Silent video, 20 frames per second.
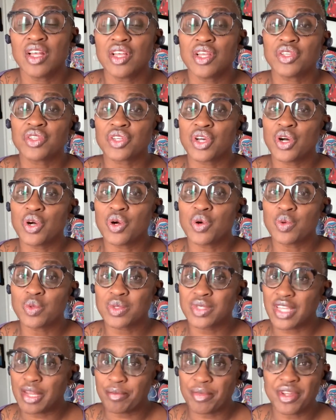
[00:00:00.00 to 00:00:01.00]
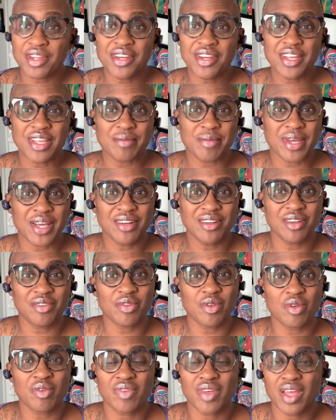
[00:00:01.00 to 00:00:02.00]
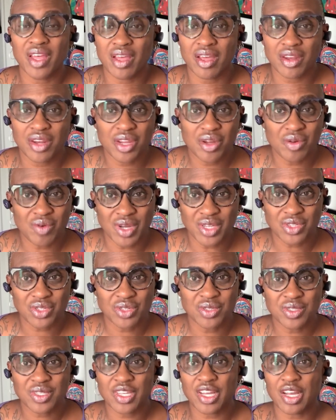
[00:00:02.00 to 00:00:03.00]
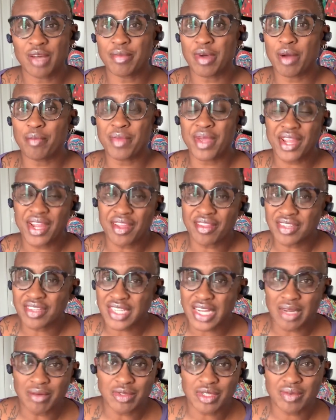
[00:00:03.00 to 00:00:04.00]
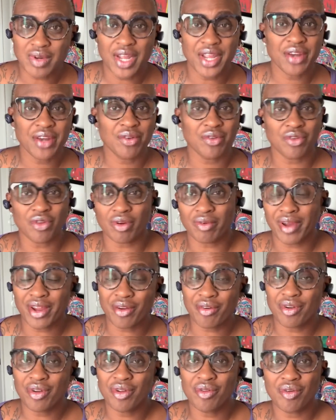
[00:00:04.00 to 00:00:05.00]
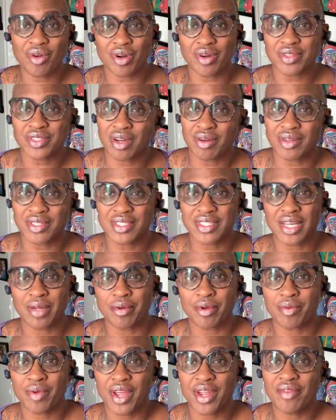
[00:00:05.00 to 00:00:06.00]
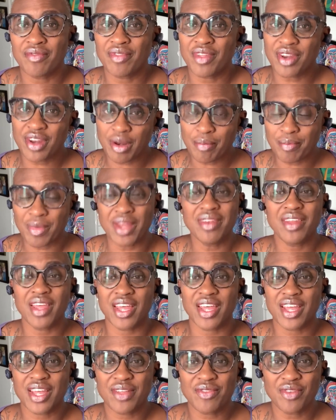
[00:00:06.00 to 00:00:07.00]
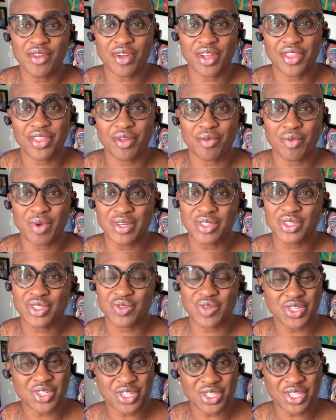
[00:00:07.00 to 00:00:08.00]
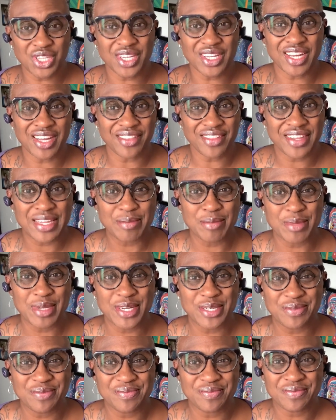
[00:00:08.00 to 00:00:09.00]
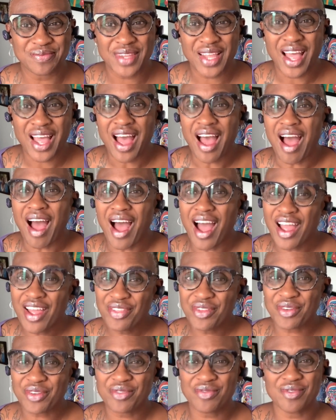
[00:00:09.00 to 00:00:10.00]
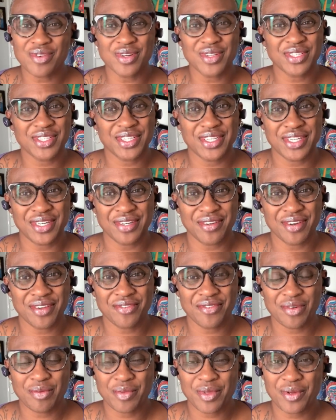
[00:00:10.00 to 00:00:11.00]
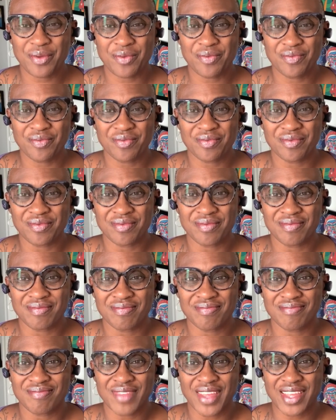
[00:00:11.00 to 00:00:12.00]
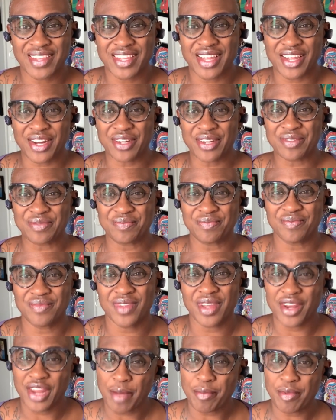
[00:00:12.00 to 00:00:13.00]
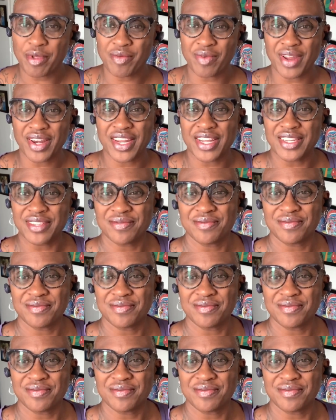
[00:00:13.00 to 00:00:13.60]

So send me an email if you have any questions about making the time to write, Your Right Crew, or It's Always Time to Write. And on Monday, you'll get the registration link on the email. I look forward to hearing from you. Take care and happy writing.